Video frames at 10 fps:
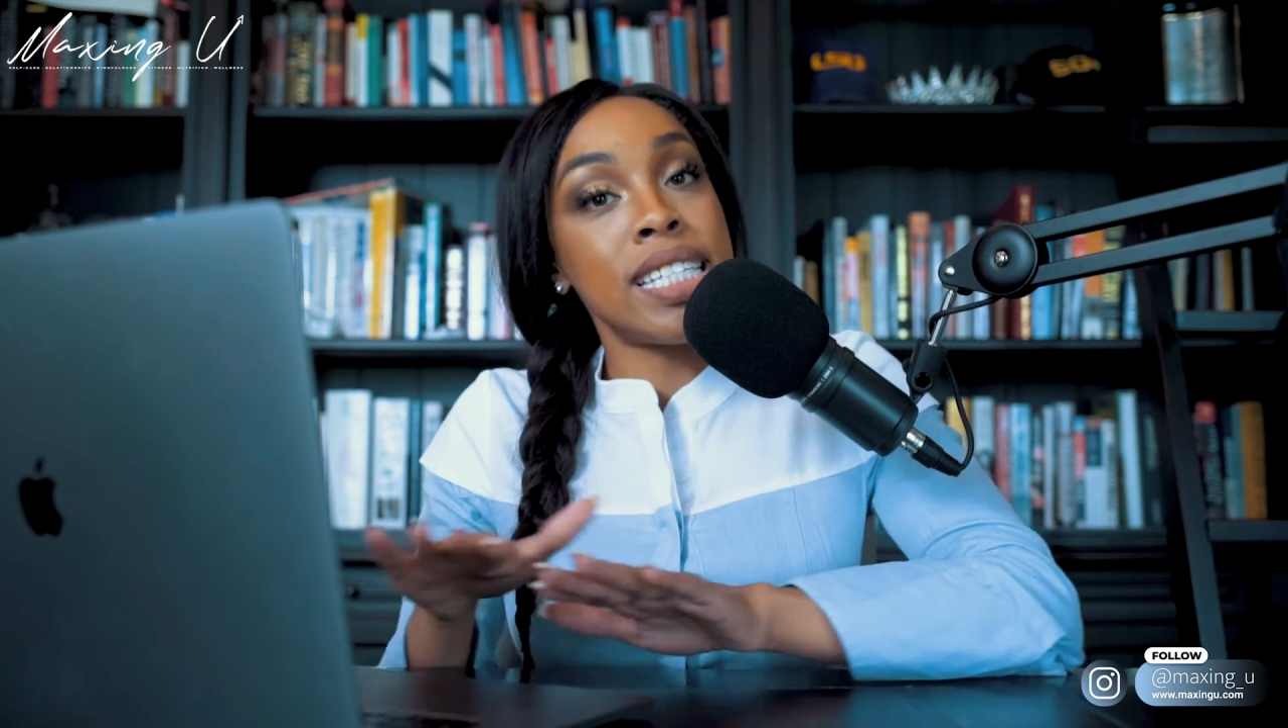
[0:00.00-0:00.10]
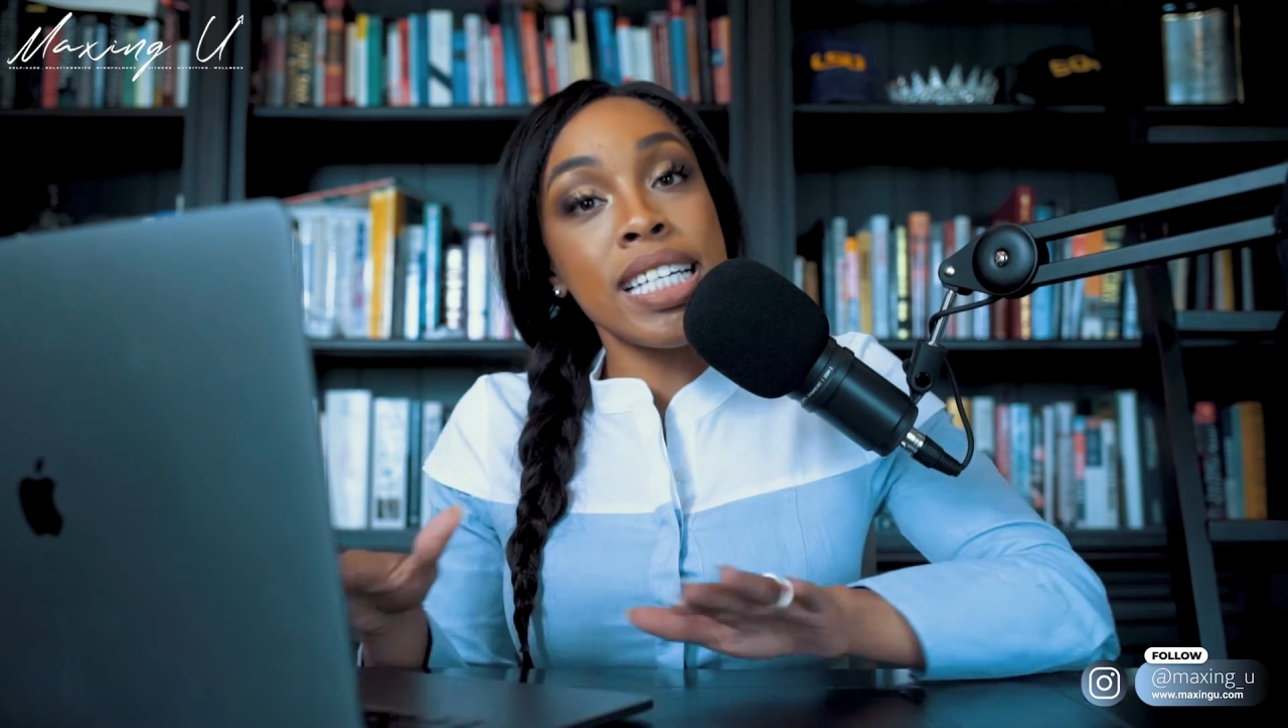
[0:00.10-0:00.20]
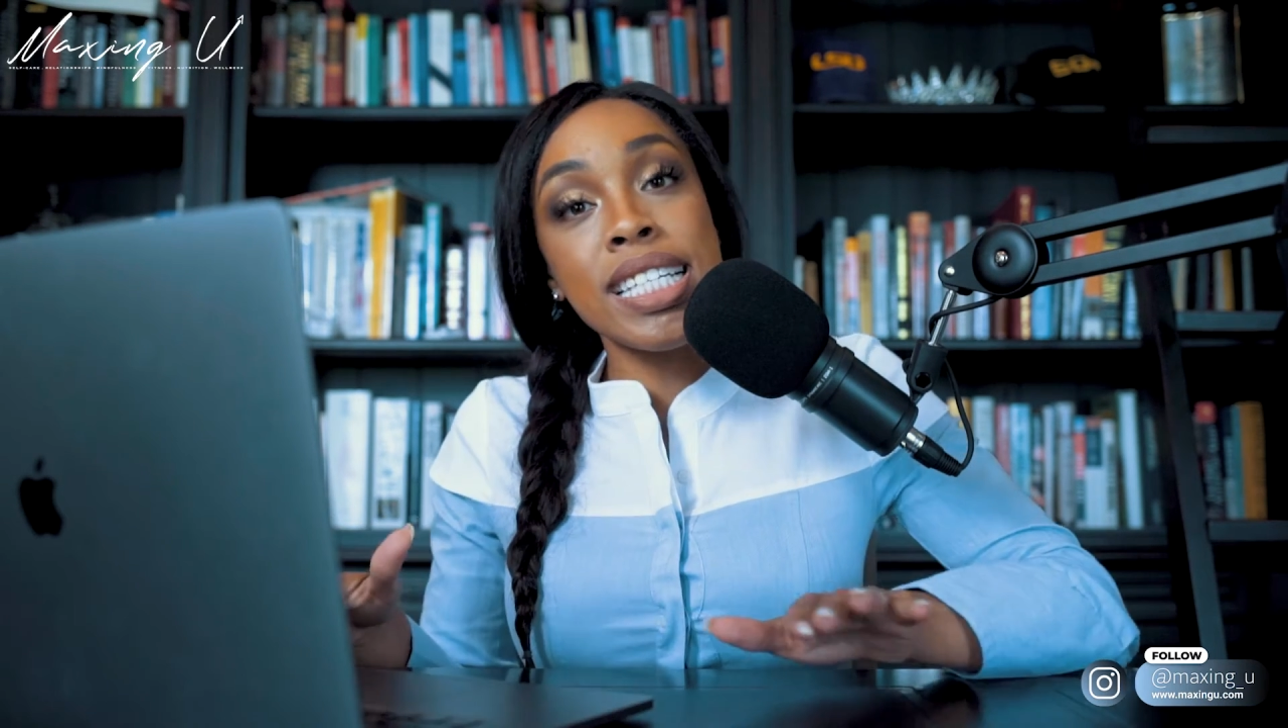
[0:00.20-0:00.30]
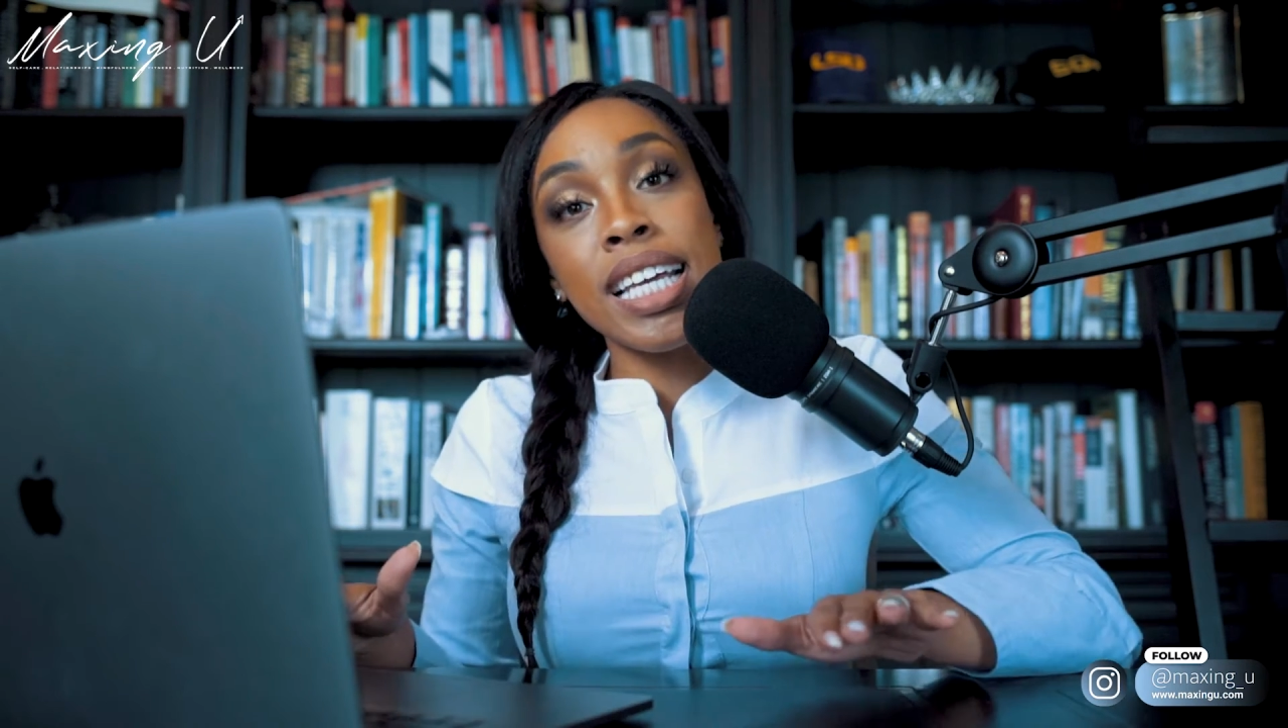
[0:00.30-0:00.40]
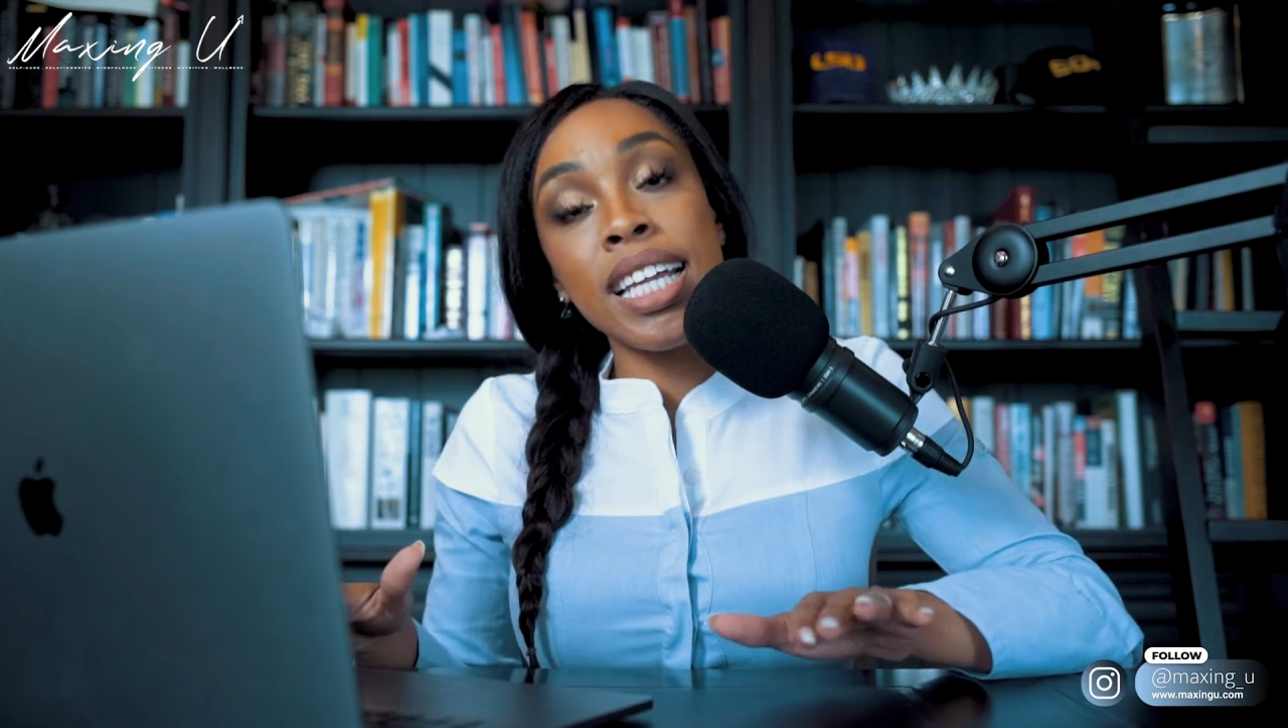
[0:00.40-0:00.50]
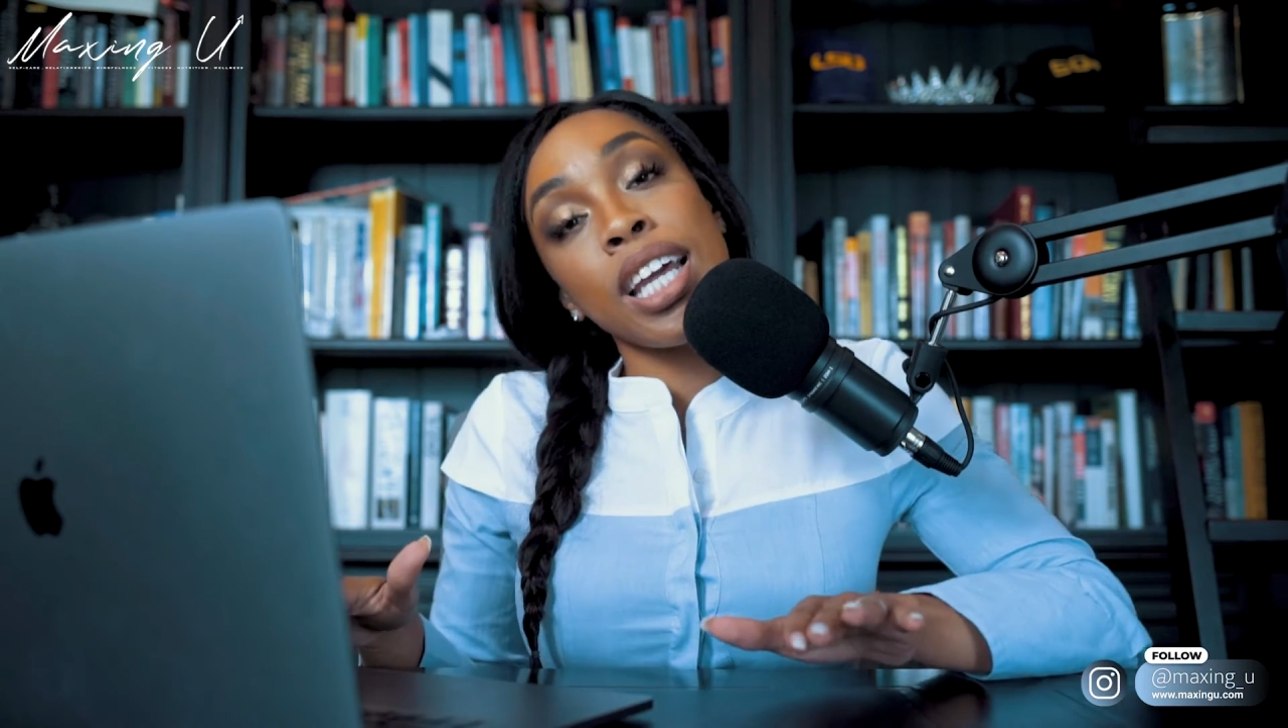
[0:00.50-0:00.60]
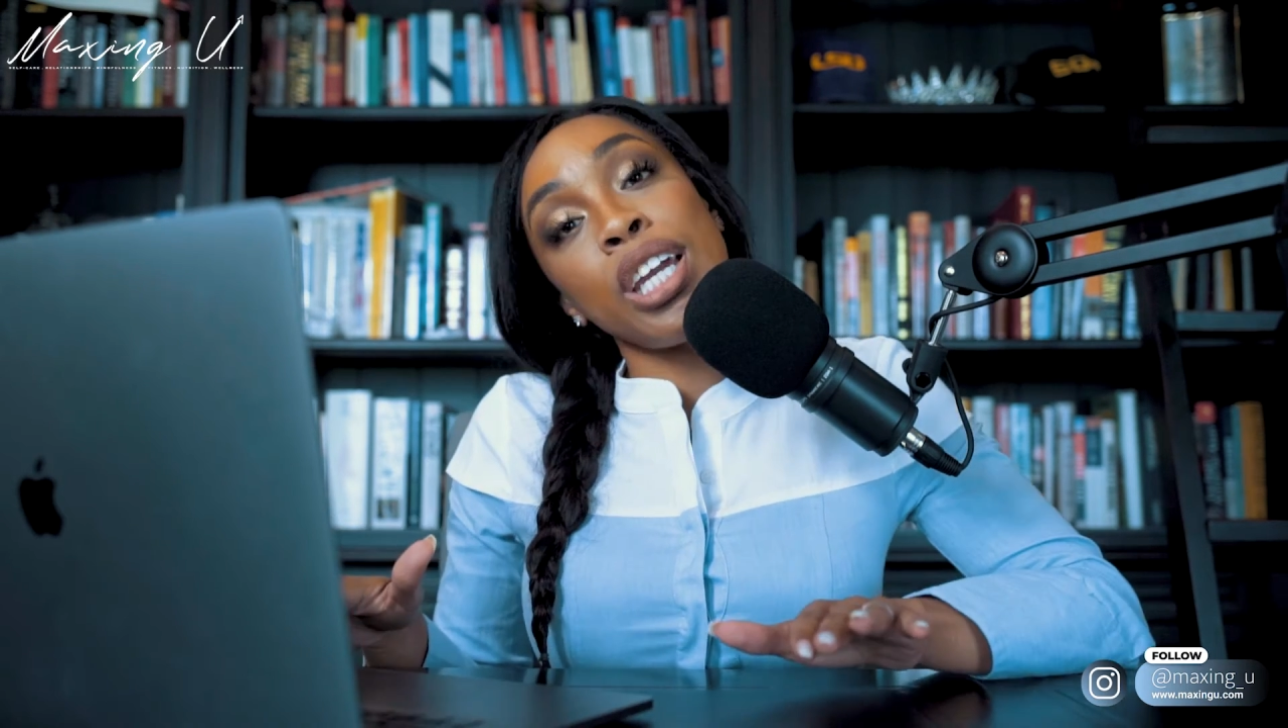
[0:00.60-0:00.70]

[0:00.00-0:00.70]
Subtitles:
season,